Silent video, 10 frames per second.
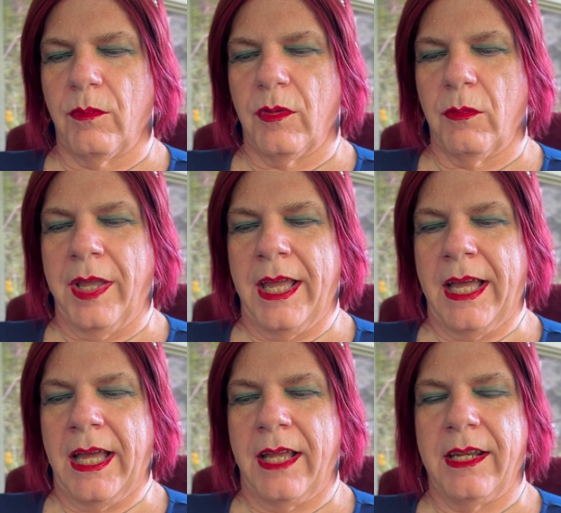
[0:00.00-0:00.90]
We
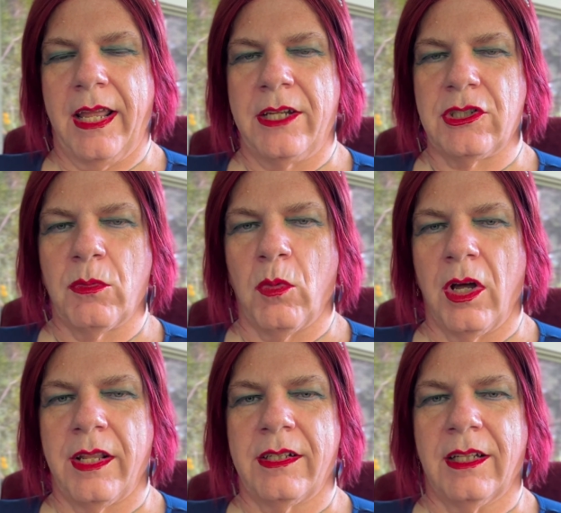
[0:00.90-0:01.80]
had engine
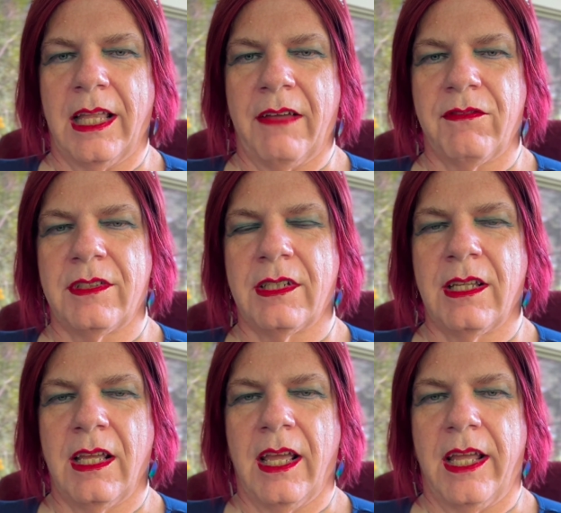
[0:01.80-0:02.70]
1 on the left,
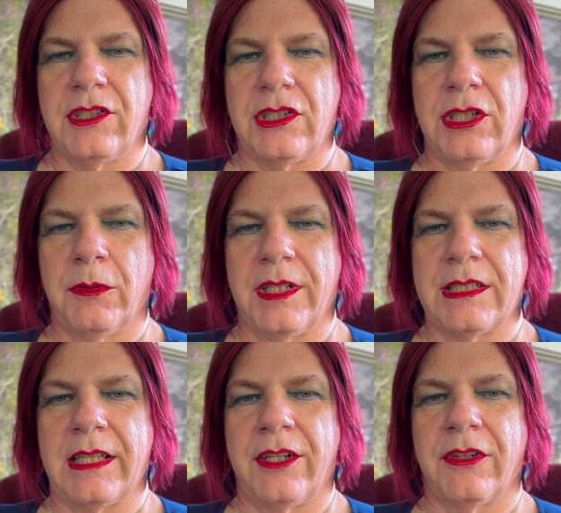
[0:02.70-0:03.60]
engine 2 in the
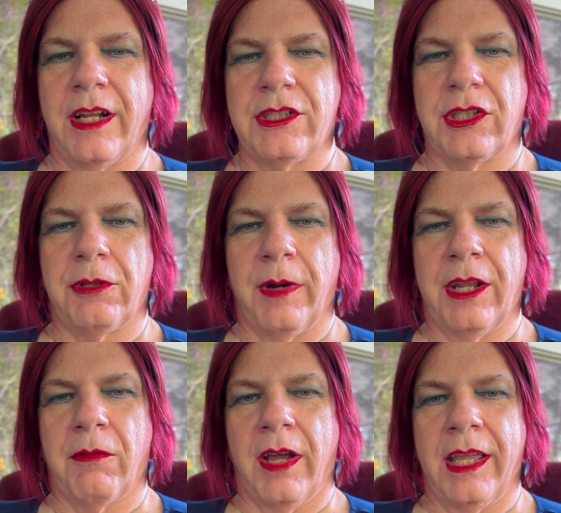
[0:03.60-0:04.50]
center, and engine 3 in
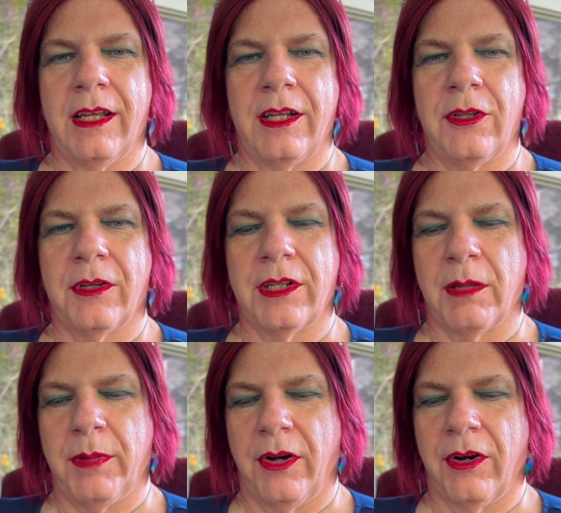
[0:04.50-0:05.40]
right, and you could
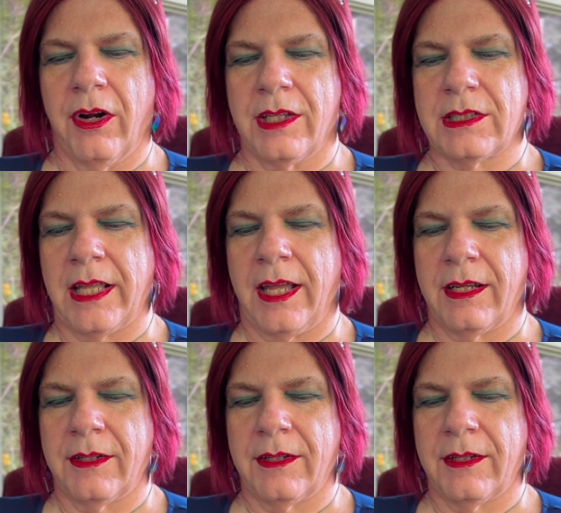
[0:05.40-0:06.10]
compare across that.